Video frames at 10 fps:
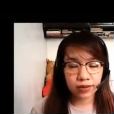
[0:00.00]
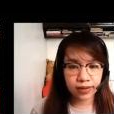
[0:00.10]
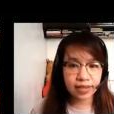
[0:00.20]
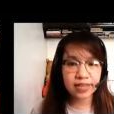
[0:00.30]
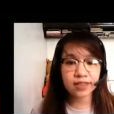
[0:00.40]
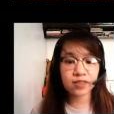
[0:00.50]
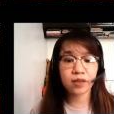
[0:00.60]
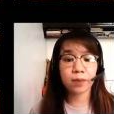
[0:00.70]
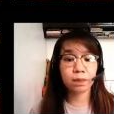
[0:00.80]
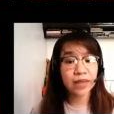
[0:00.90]
Is
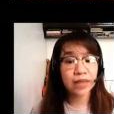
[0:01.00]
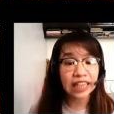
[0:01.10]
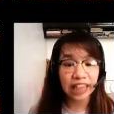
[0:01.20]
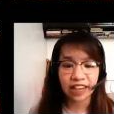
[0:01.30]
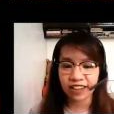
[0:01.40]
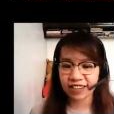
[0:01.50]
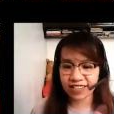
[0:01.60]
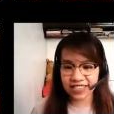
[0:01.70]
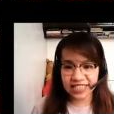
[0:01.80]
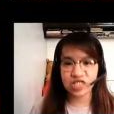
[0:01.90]
being
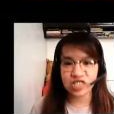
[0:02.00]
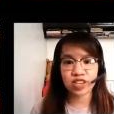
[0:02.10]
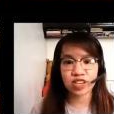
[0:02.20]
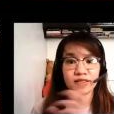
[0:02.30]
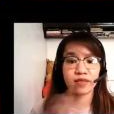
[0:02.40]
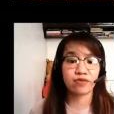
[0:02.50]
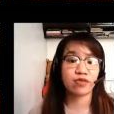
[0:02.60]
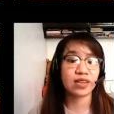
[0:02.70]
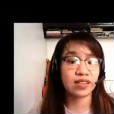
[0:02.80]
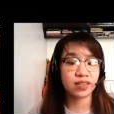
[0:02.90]
CJ's
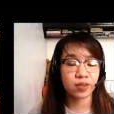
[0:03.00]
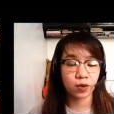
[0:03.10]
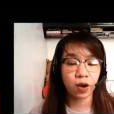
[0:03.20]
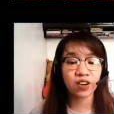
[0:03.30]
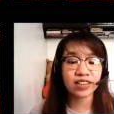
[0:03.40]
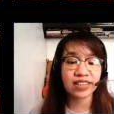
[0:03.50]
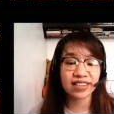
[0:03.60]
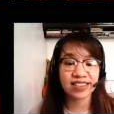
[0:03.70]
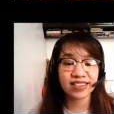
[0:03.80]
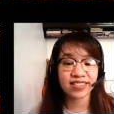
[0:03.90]
friend. So Con
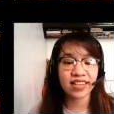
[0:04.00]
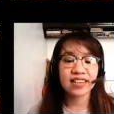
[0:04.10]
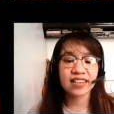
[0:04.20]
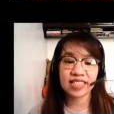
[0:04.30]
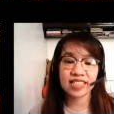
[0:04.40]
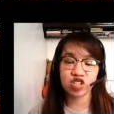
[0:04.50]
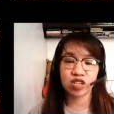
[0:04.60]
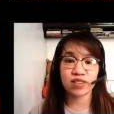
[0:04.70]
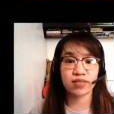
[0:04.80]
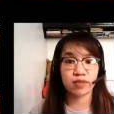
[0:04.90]
is
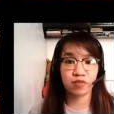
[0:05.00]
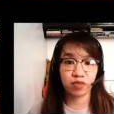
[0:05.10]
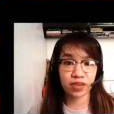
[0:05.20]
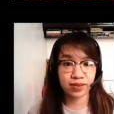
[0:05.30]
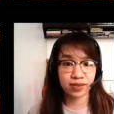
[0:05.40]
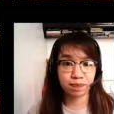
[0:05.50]
CJ's friend.